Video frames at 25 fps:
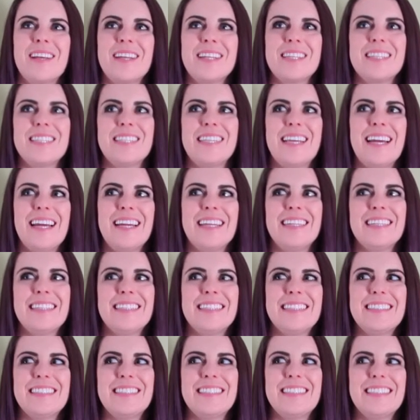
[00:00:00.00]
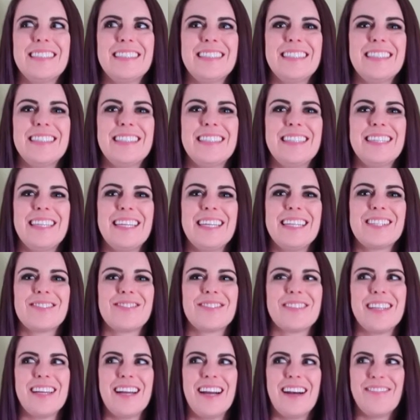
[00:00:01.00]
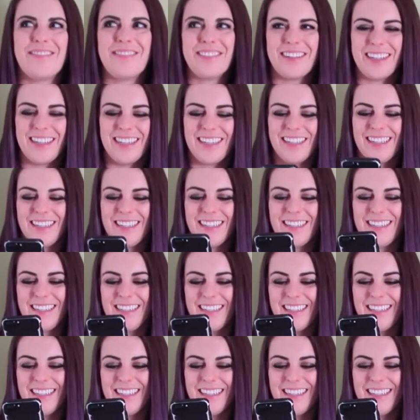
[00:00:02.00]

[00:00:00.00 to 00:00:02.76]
Not today. Thanks for the offer.